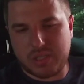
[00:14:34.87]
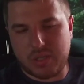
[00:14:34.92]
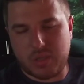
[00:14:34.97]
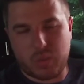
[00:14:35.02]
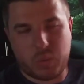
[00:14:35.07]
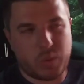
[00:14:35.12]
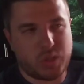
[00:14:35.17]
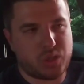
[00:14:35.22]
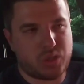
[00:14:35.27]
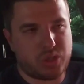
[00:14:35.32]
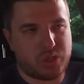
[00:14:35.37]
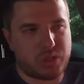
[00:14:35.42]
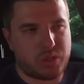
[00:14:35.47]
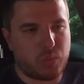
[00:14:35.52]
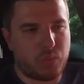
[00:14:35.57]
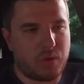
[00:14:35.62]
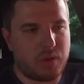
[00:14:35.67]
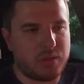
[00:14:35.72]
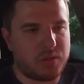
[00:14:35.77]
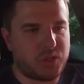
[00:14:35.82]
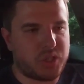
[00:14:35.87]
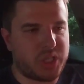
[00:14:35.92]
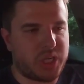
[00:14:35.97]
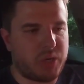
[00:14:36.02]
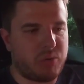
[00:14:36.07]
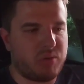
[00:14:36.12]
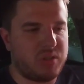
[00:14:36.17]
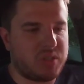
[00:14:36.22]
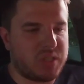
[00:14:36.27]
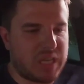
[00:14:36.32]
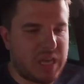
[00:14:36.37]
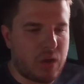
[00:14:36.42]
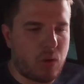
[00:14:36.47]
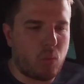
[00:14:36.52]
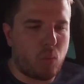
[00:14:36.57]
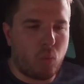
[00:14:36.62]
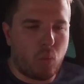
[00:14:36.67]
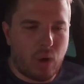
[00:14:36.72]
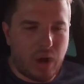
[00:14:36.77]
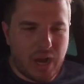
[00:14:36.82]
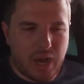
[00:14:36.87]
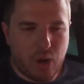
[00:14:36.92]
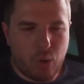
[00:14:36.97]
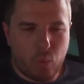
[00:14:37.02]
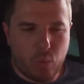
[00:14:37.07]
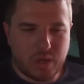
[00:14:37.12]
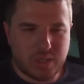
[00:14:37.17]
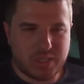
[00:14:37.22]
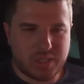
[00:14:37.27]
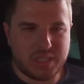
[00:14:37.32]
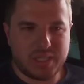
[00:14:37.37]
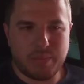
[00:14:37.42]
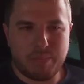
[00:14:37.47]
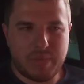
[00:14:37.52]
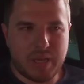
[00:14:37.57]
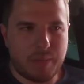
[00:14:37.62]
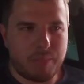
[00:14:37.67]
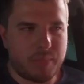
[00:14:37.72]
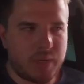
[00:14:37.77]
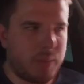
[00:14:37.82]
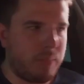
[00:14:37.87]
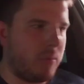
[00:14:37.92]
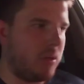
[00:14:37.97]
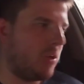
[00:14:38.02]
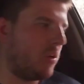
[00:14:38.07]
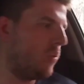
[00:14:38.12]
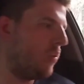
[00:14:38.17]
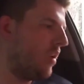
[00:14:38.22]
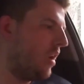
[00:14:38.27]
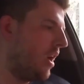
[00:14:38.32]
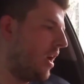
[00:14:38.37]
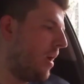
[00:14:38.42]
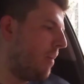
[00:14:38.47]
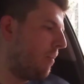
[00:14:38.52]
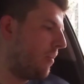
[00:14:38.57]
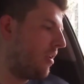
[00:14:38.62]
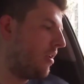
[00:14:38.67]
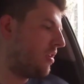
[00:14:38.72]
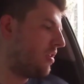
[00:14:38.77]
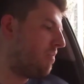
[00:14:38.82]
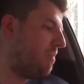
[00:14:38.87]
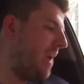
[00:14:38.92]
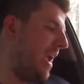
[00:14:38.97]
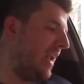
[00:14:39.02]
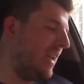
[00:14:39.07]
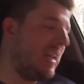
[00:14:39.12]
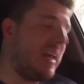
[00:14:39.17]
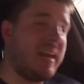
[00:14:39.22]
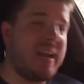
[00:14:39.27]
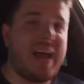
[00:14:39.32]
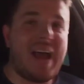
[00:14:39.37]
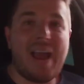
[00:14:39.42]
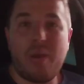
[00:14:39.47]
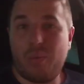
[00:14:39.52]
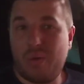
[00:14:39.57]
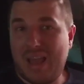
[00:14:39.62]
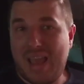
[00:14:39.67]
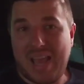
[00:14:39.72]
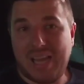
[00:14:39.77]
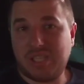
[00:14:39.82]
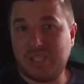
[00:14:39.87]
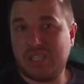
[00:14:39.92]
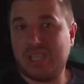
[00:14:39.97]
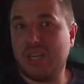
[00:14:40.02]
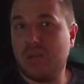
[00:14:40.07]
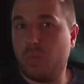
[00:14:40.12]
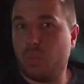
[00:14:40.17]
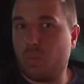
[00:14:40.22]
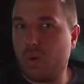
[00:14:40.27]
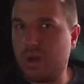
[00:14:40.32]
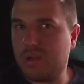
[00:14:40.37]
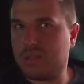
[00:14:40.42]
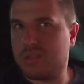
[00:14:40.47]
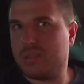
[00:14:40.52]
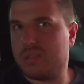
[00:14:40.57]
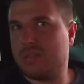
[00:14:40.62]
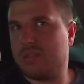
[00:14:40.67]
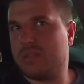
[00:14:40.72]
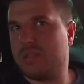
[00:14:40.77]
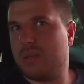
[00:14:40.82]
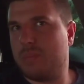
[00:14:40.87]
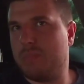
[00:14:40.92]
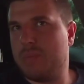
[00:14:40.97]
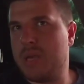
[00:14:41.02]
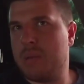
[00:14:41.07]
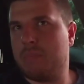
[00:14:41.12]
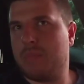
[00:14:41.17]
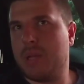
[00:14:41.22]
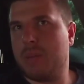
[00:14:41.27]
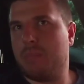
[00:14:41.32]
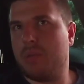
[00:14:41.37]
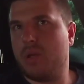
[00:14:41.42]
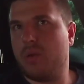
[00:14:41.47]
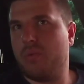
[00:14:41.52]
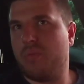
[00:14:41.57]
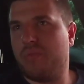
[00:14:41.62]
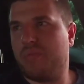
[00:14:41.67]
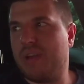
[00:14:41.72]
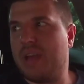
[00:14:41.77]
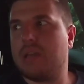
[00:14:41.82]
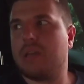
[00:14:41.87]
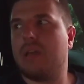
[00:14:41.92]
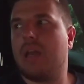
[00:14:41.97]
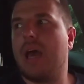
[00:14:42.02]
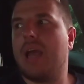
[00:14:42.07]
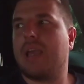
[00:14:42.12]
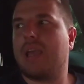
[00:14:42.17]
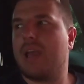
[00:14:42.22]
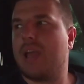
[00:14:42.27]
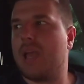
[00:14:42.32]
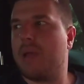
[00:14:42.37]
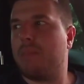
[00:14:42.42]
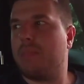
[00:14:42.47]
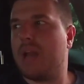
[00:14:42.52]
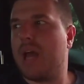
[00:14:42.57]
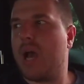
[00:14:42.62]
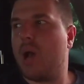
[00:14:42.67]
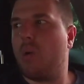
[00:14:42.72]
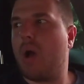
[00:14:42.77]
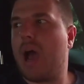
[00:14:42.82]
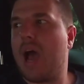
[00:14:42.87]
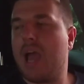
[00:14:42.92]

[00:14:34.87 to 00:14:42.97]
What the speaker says: It was just a 1 Series. And why was it a BMW? Because back then I actually wasn't a BMW fan like I am now.